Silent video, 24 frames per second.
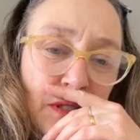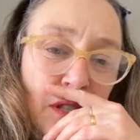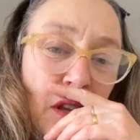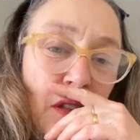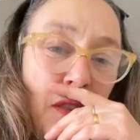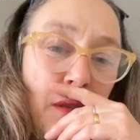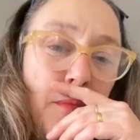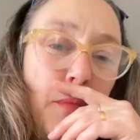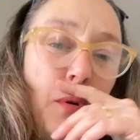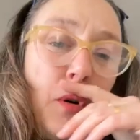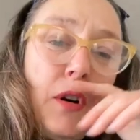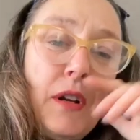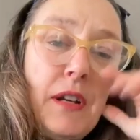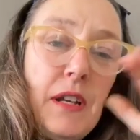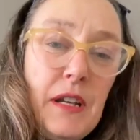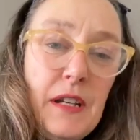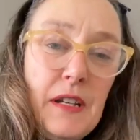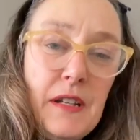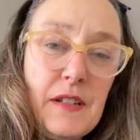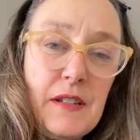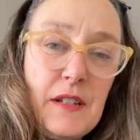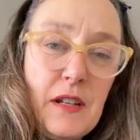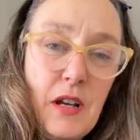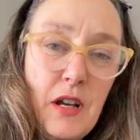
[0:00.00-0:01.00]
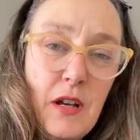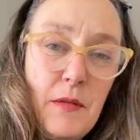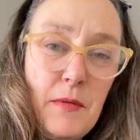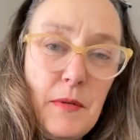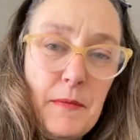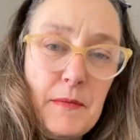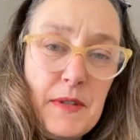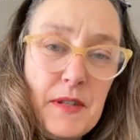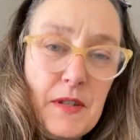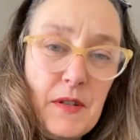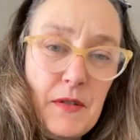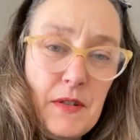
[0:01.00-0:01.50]
So the point is, I hope
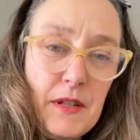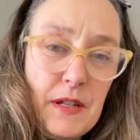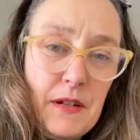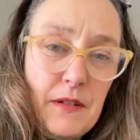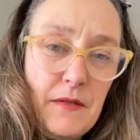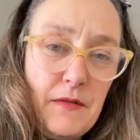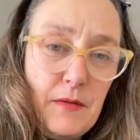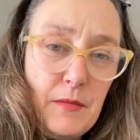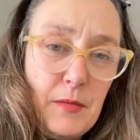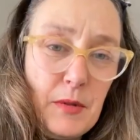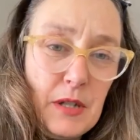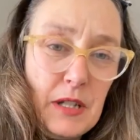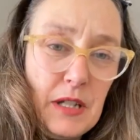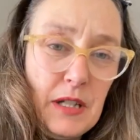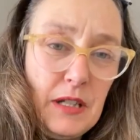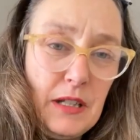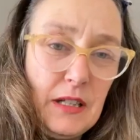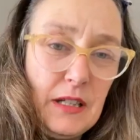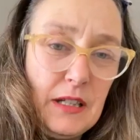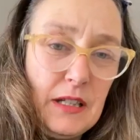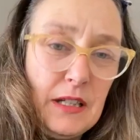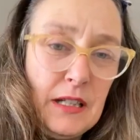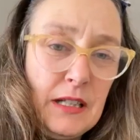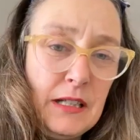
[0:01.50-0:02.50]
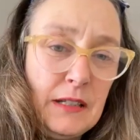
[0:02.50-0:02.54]
I'm still there, everybody.